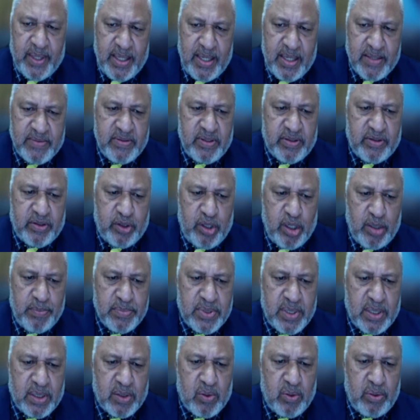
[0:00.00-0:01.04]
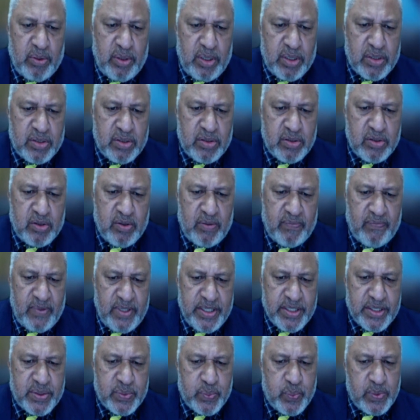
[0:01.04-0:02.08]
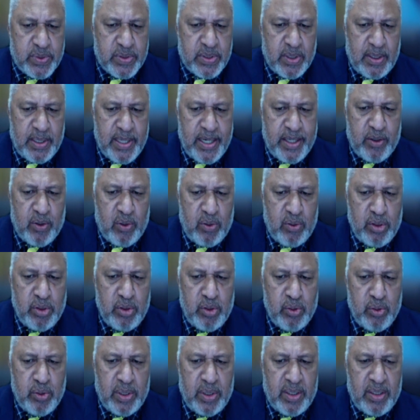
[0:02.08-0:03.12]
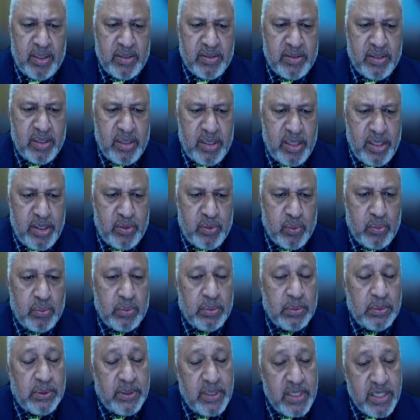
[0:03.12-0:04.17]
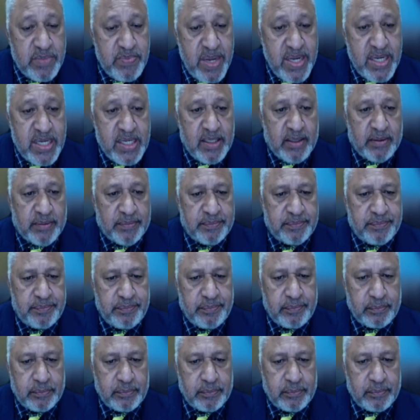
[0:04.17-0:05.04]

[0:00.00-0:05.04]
that has the terms and conditions of lease which the land-owning unit has agreed to is making.